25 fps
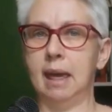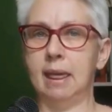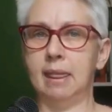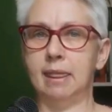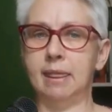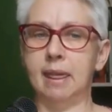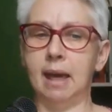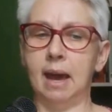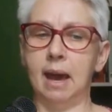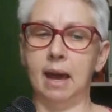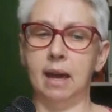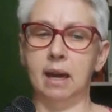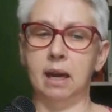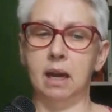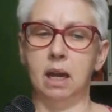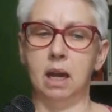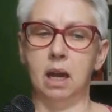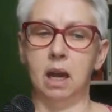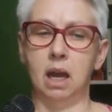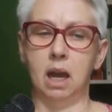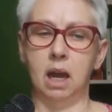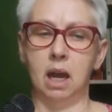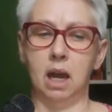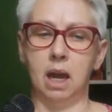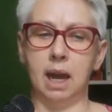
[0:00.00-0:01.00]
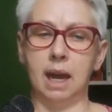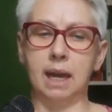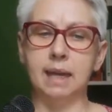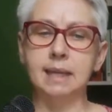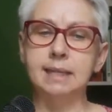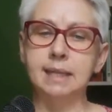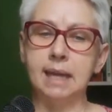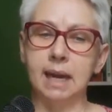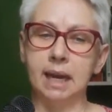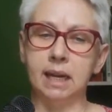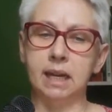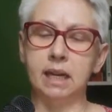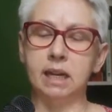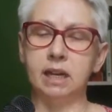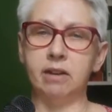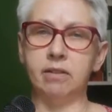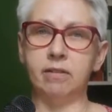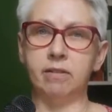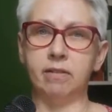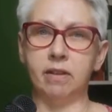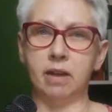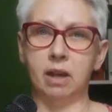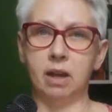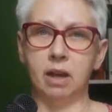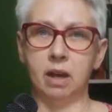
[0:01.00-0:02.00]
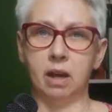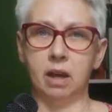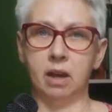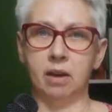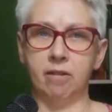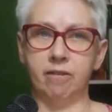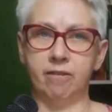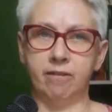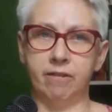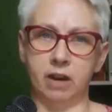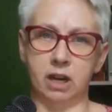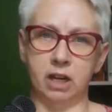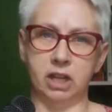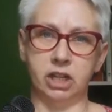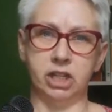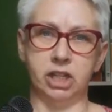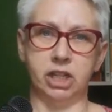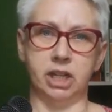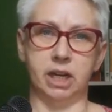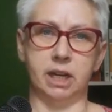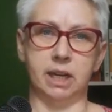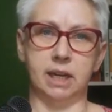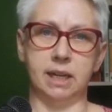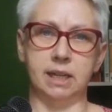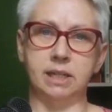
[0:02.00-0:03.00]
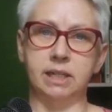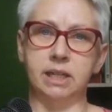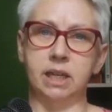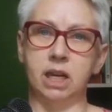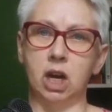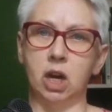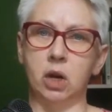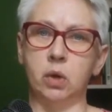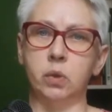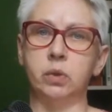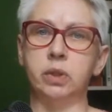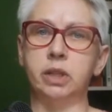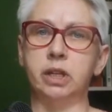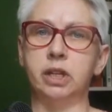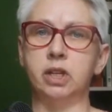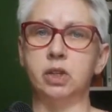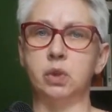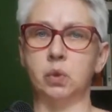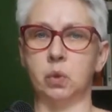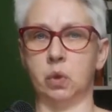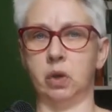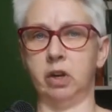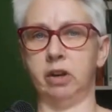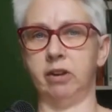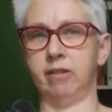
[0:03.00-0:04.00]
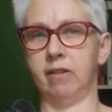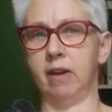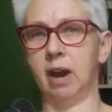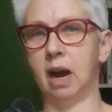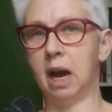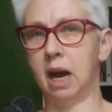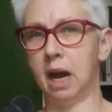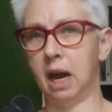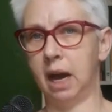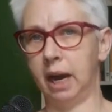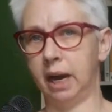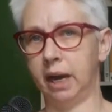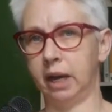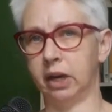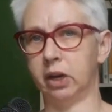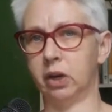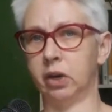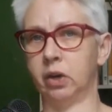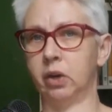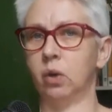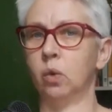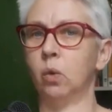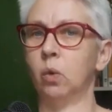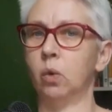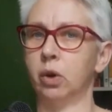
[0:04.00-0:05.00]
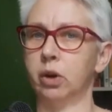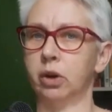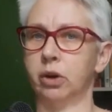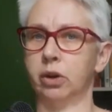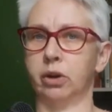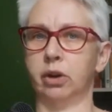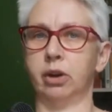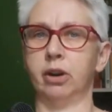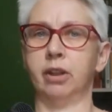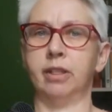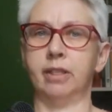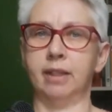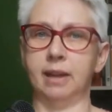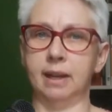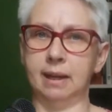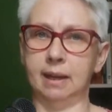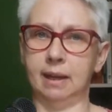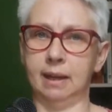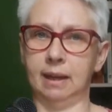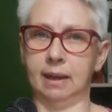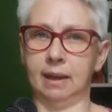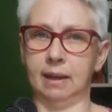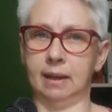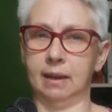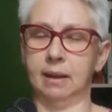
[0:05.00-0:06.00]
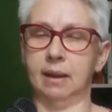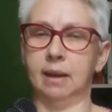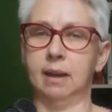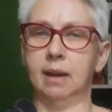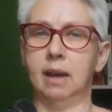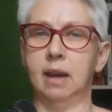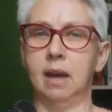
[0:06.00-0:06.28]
that executive function is the only sort of higher order thinking